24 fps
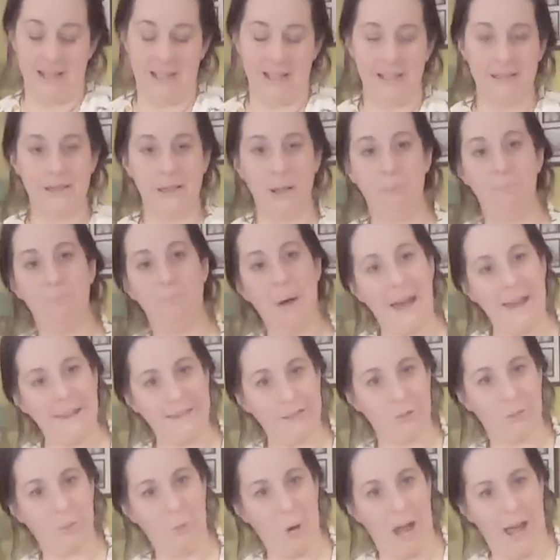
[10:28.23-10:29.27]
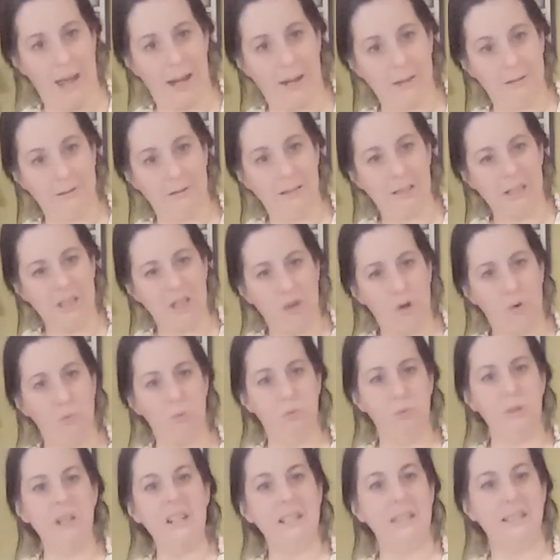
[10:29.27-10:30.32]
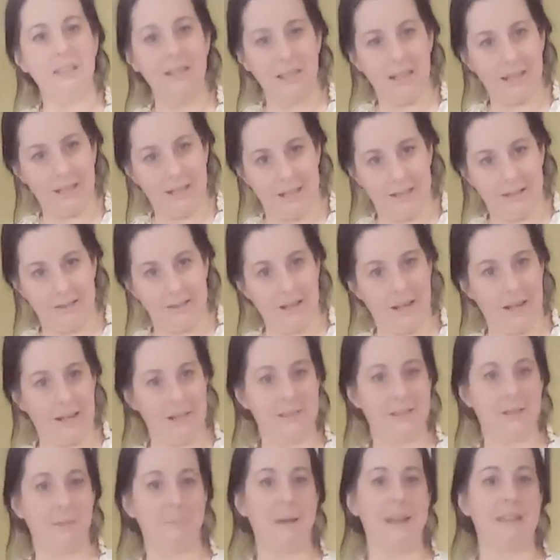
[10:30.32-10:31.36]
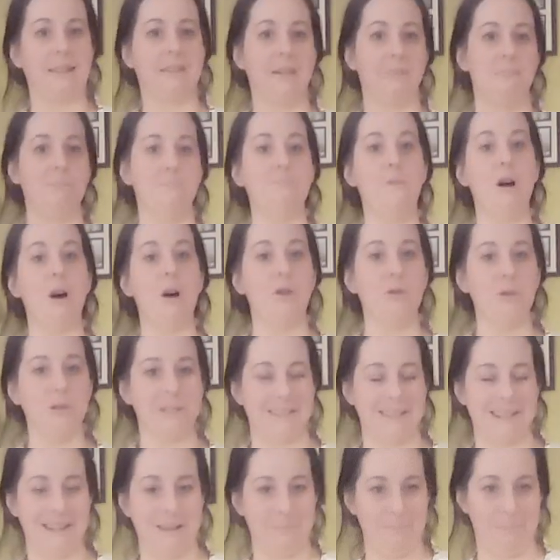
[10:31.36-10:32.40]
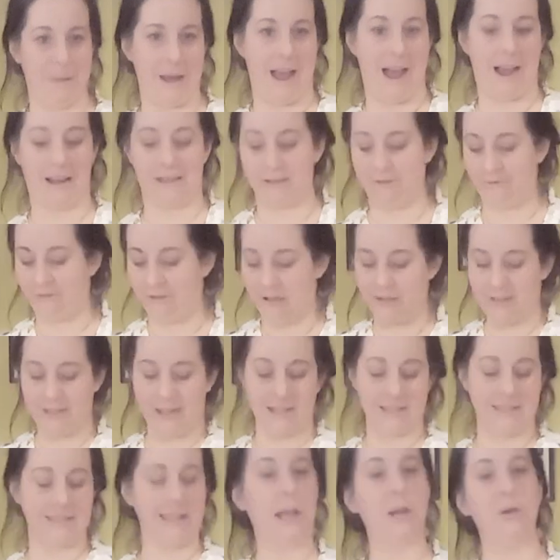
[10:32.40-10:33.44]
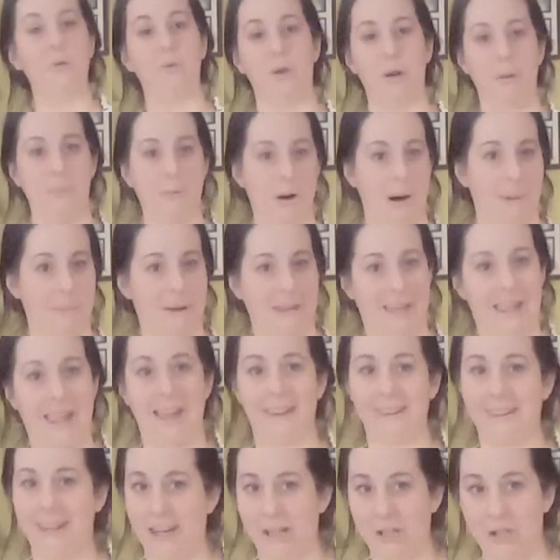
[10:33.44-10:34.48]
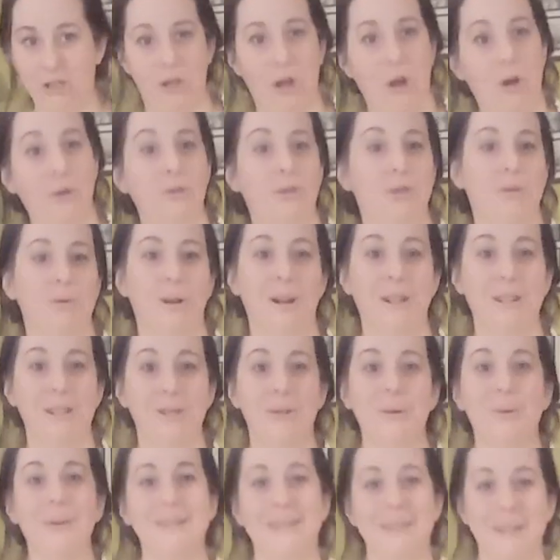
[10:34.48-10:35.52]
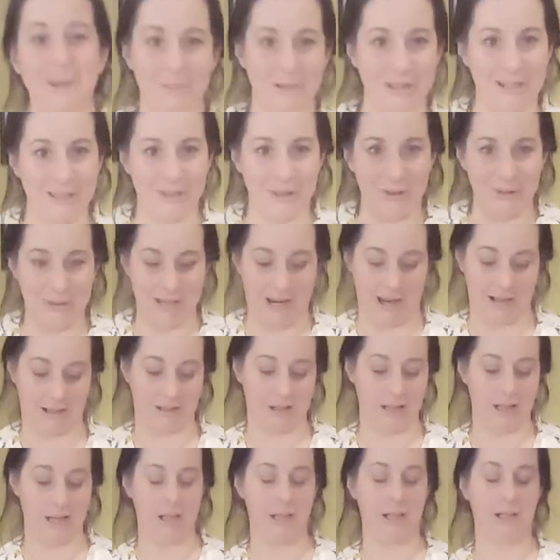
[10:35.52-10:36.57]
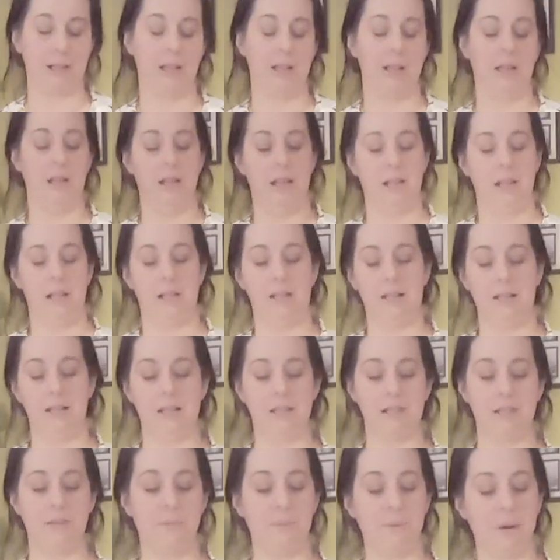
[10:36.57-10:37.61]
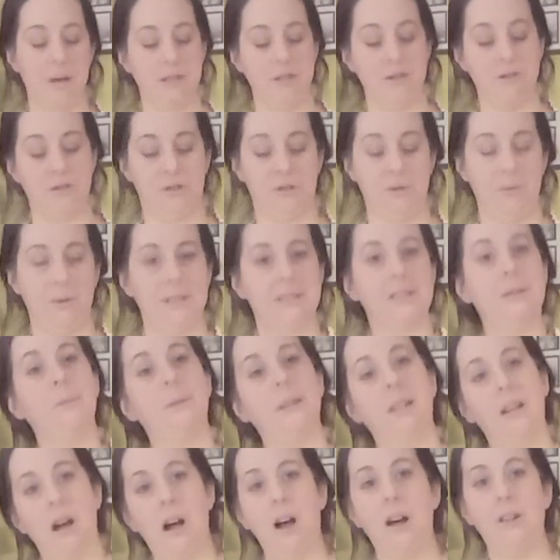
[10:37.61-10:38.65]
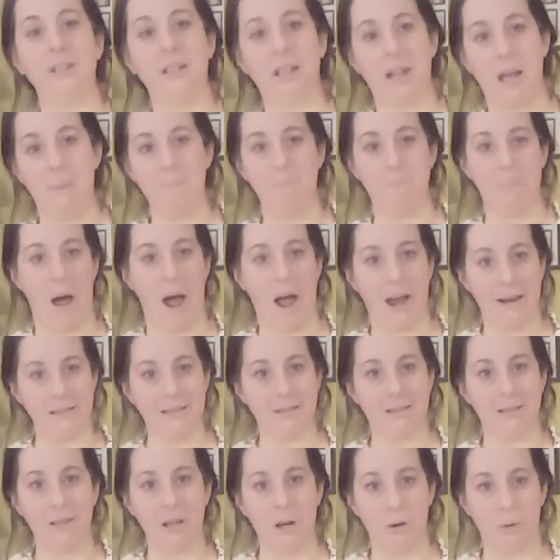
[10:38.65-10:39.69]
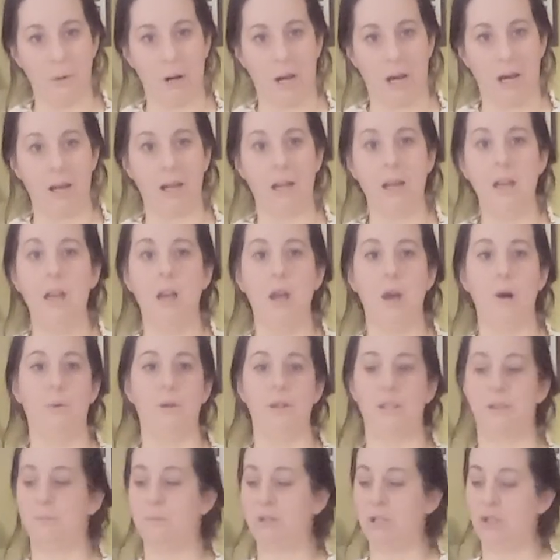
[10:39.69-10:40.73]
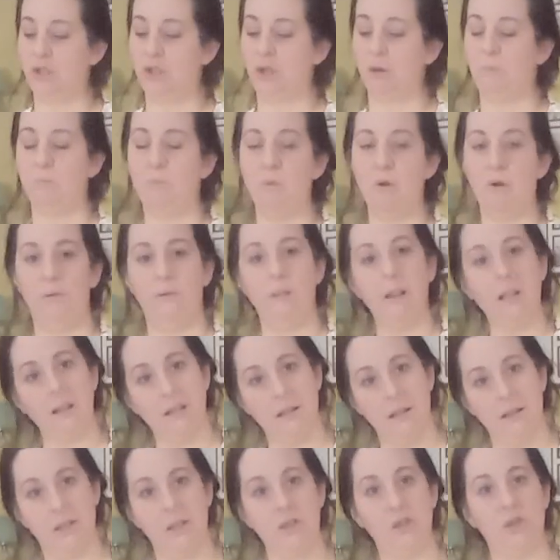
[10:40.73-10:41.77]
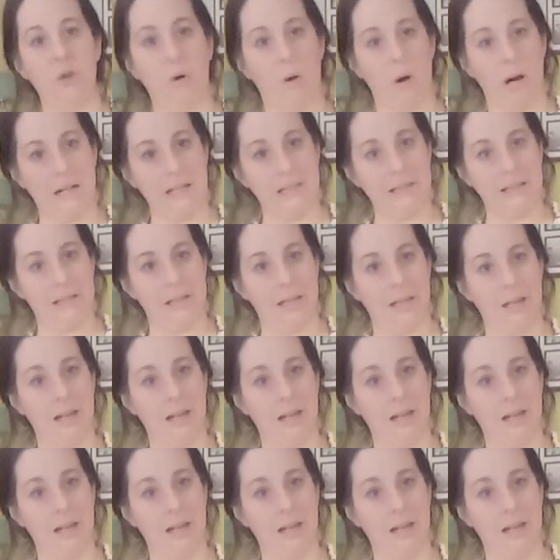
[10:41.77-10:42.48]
The best way to really get in there, to make the most impact, and first I just had to warm her up, I can't like go straight into a deep tissue technique, is when you're doing something called a combined loading, which means you're moving the joint